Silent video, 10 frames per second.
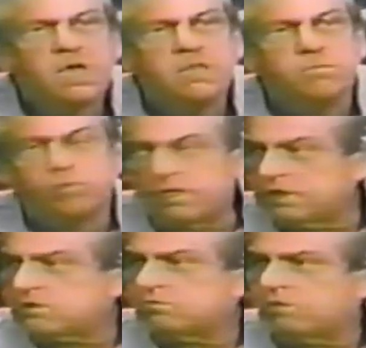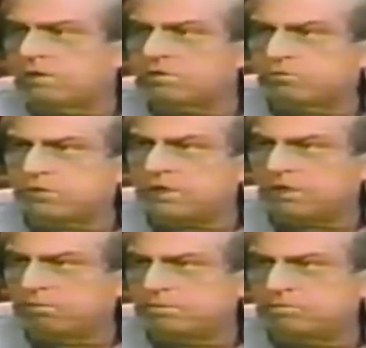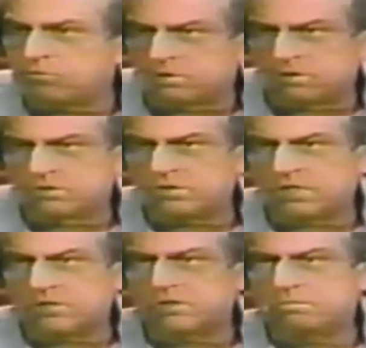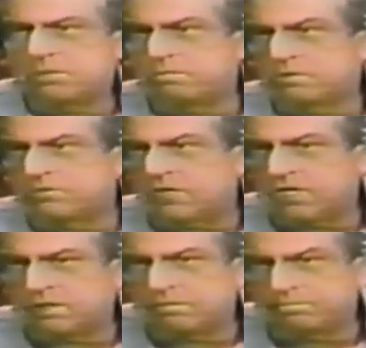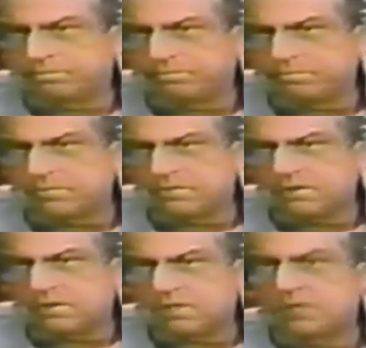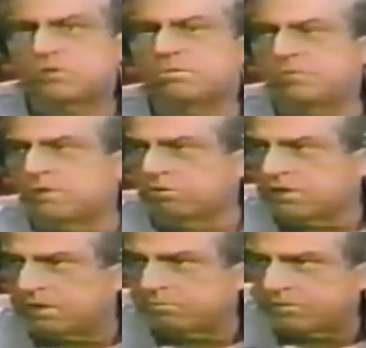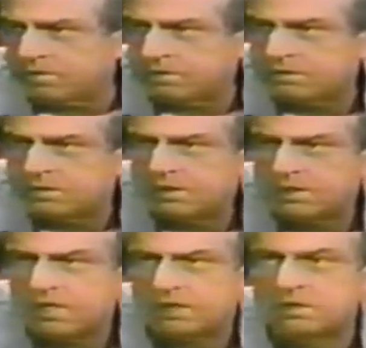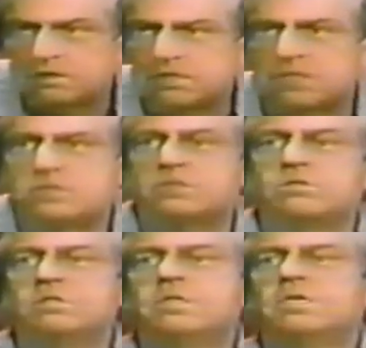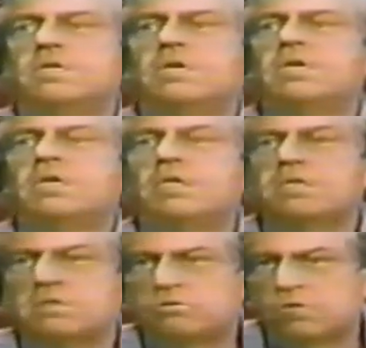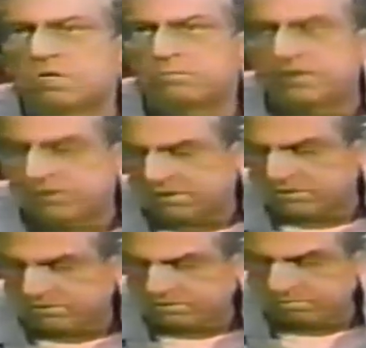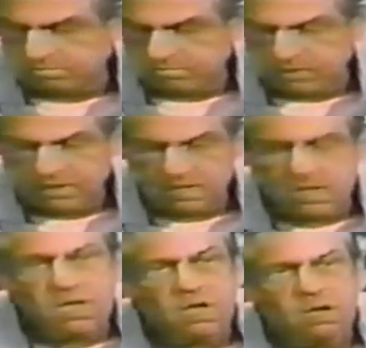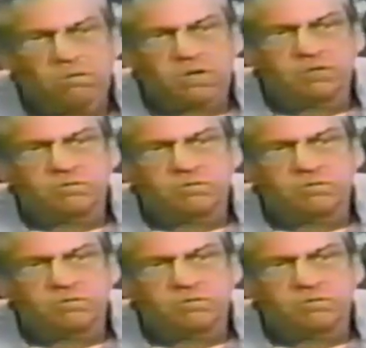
the British fought three opium wars against the people of China and subdued the emperor and continued their drug business. One of